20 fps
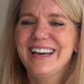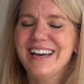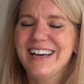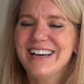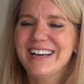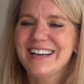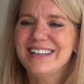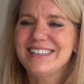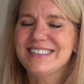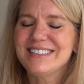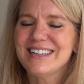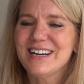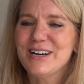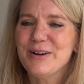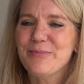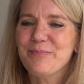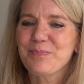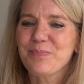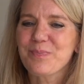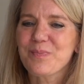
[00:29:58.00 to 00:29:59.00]
And
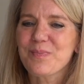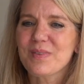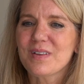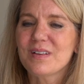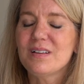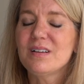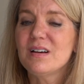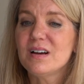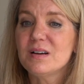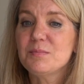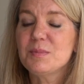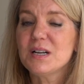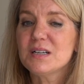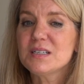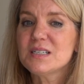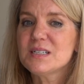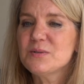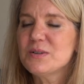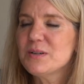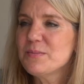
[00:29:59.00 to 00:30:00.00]
I mean,
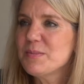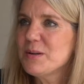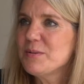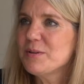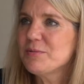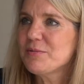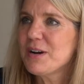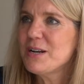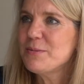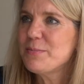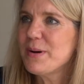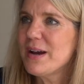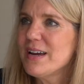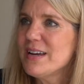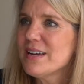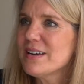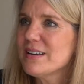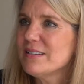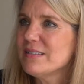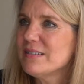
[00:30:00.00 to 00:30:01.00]
I still want to be able to ride a
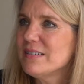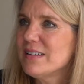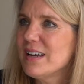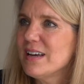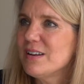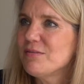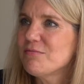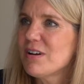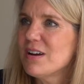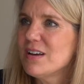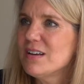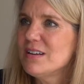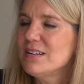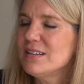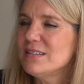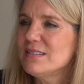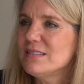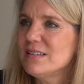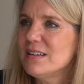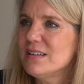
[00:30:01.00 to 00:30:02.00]
bike and run
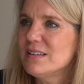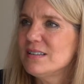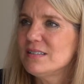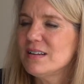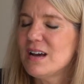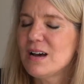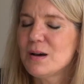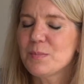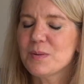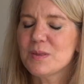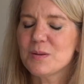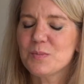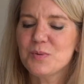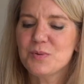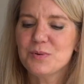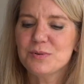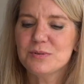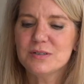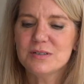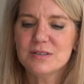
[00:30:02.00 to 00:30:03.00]
and hop in the
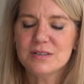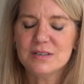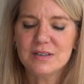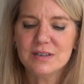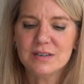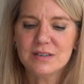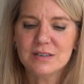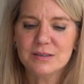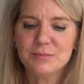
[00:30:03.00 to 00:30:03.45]
pool